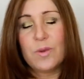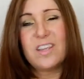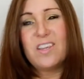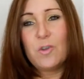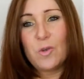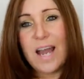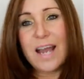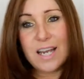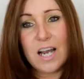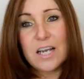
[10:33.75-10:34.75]
but you
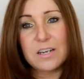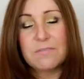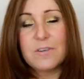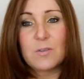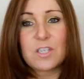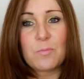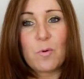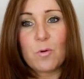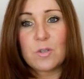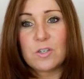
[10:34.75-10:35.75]
can kind of feel the
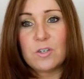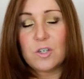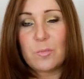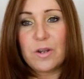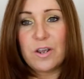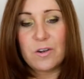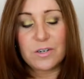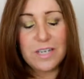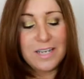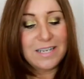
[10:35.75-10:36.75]
support as soon as you put it on.